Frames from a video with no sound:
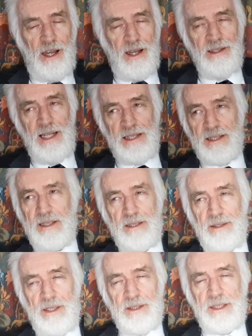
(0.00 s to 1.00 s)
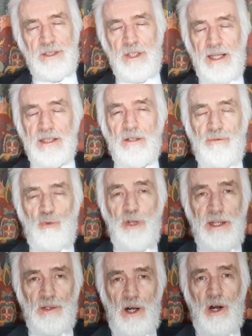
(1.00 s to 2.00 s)
unless there's, there's a chance of
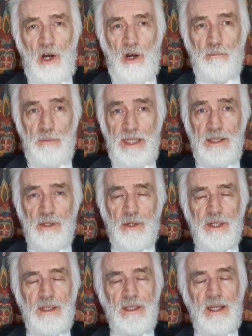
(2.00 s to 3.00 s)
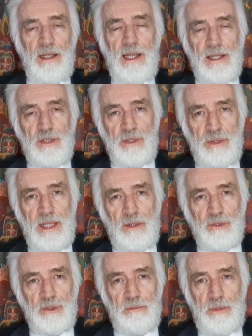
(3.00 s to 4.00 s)
real harm being done, unless you tell
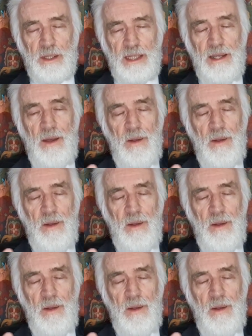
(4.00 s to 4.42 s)
somebody.